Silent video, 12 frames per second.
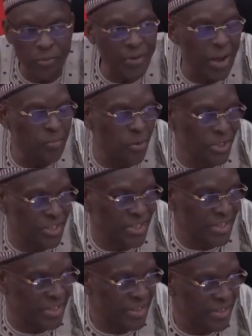with that
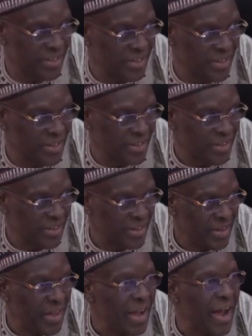position.
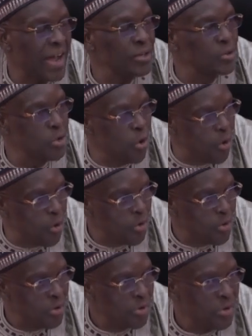And
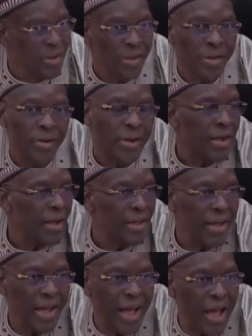so
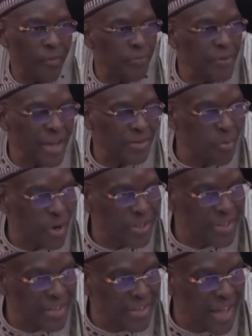I've just
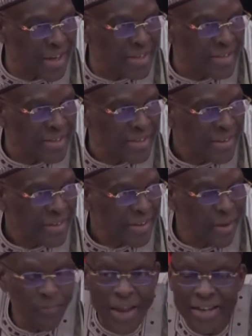brought in that.
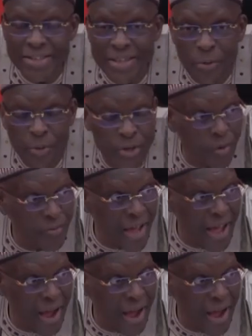If that is the wish of the